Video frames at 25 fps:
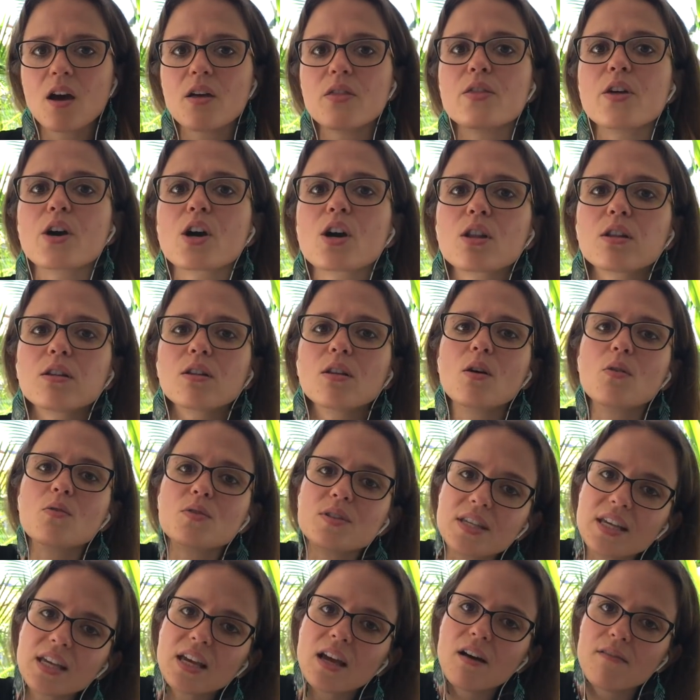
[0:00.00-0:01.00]
the
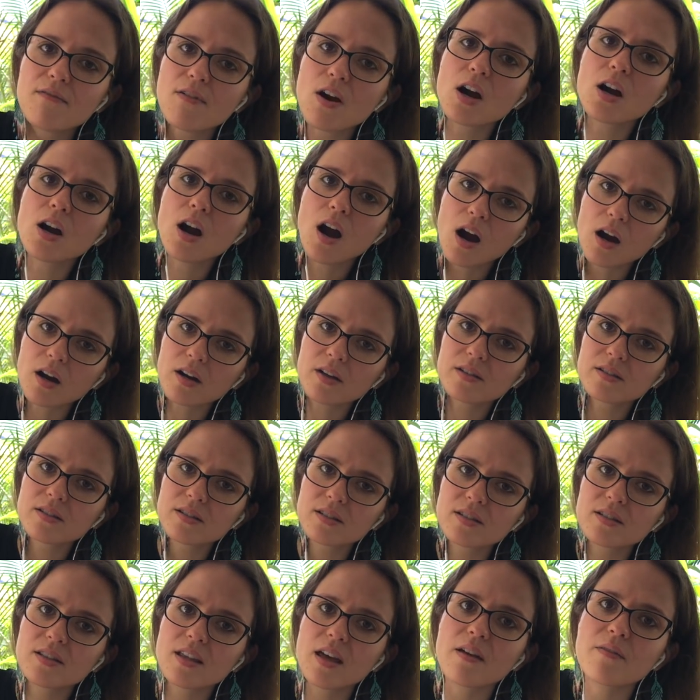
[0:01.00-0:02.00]
closing of our
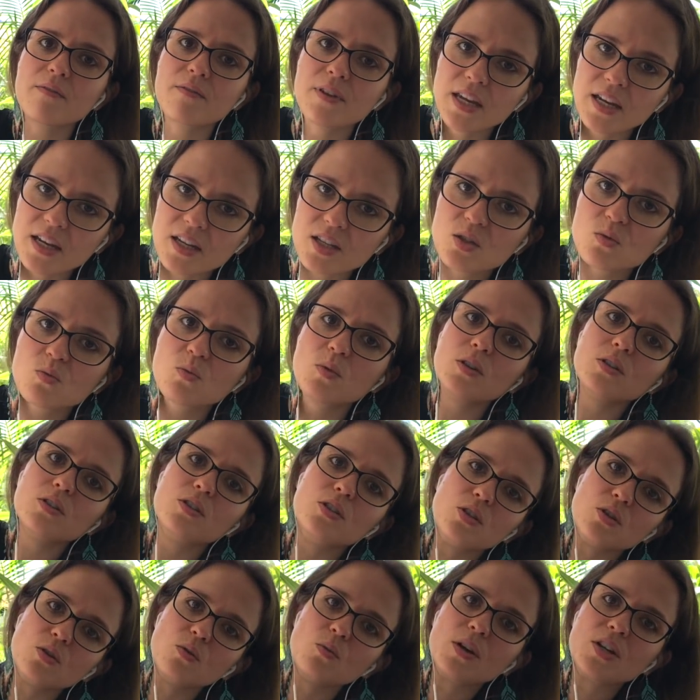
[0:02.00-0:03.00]
hearts that Venus will
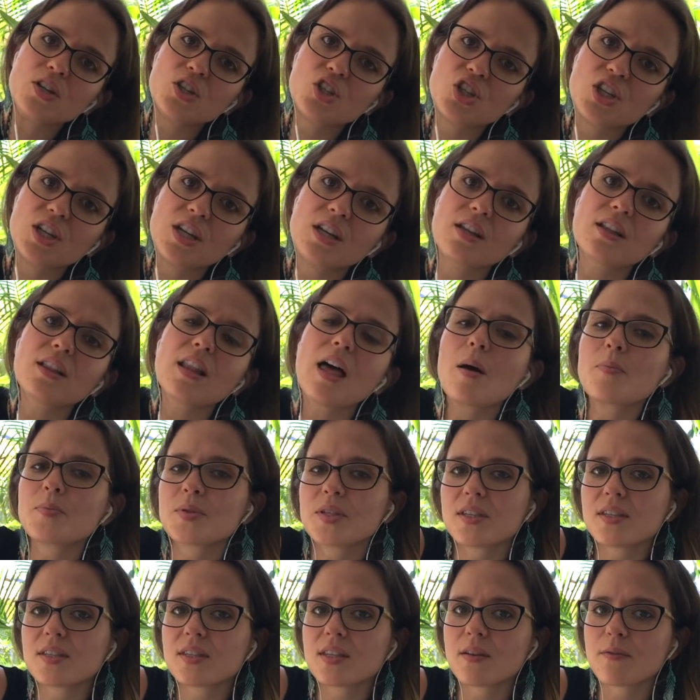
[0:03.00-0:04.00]
do when she
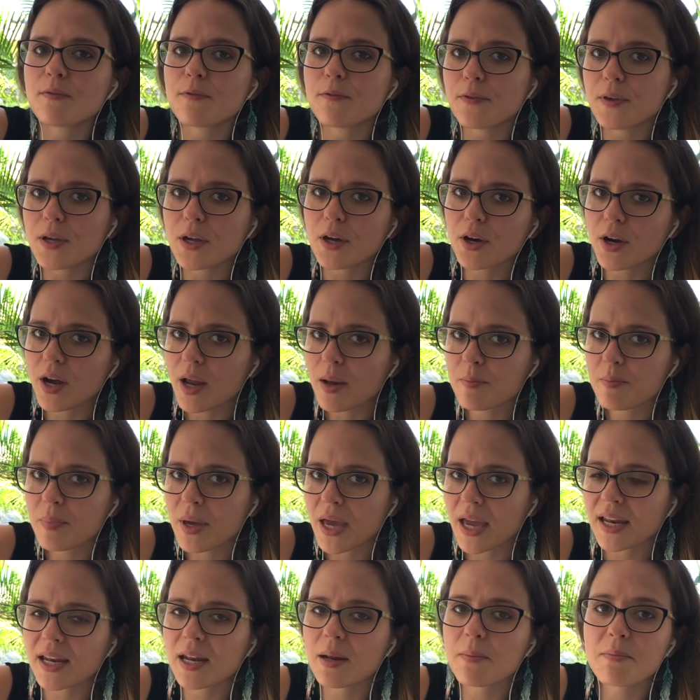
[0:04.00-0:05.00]
collapses in fear and
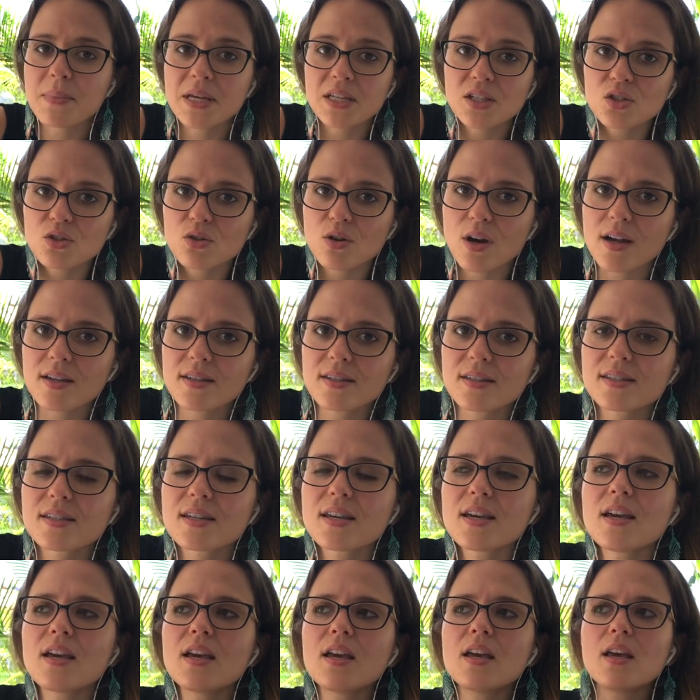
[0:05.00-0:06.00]
pain and mistrust.
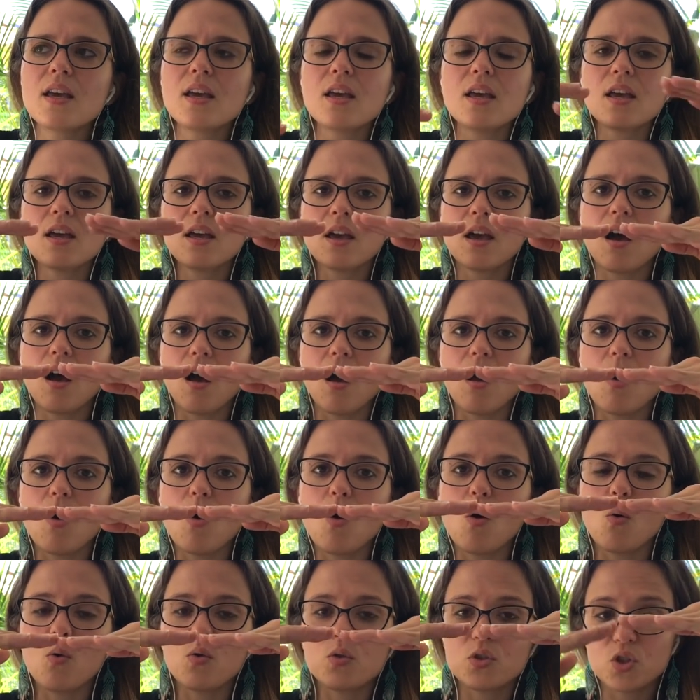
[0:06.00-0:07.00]

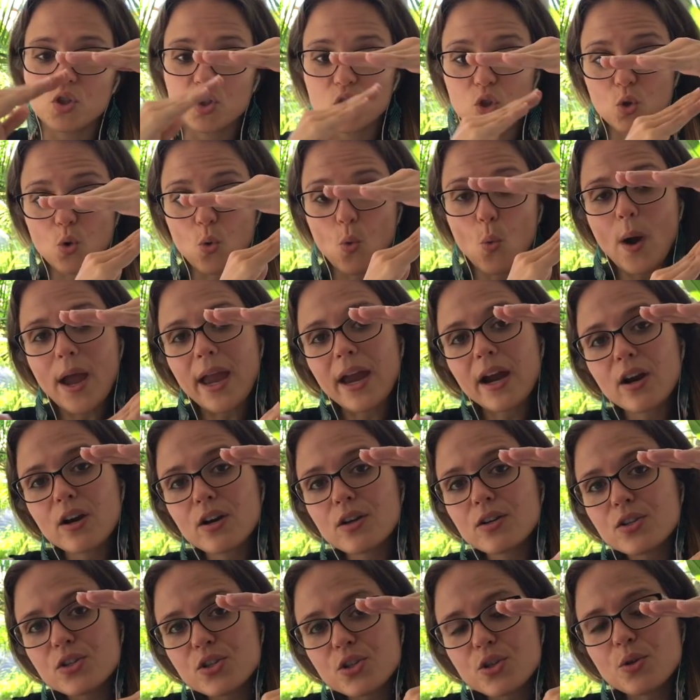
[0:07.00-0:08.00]

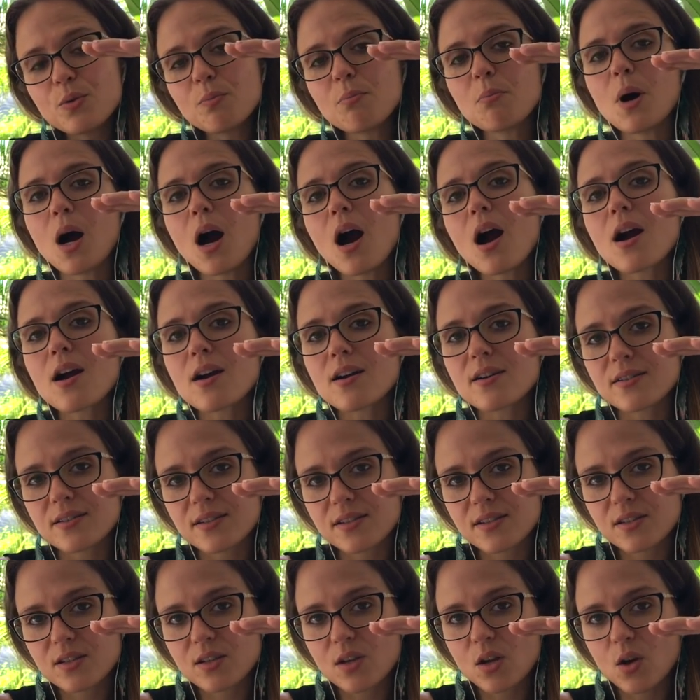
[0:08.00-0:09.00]
Square to
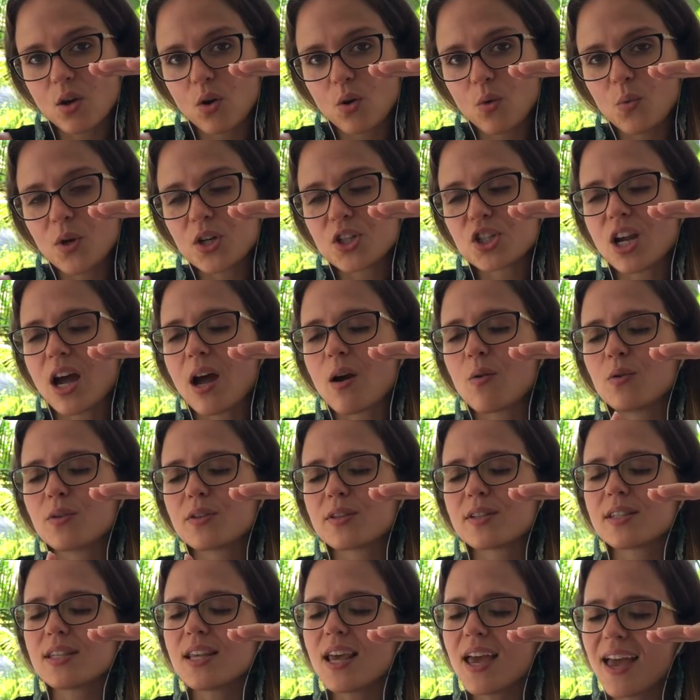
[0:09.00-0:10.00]
Mars, which I will
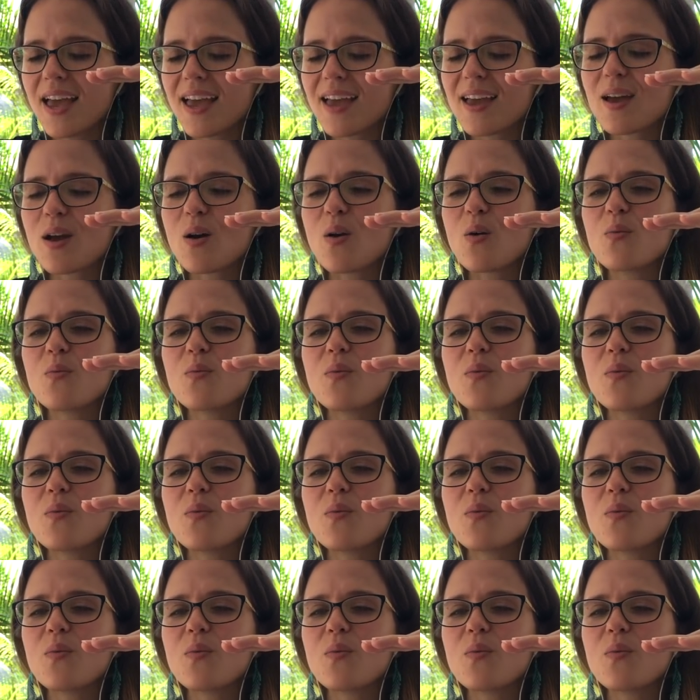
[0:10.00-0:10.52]
say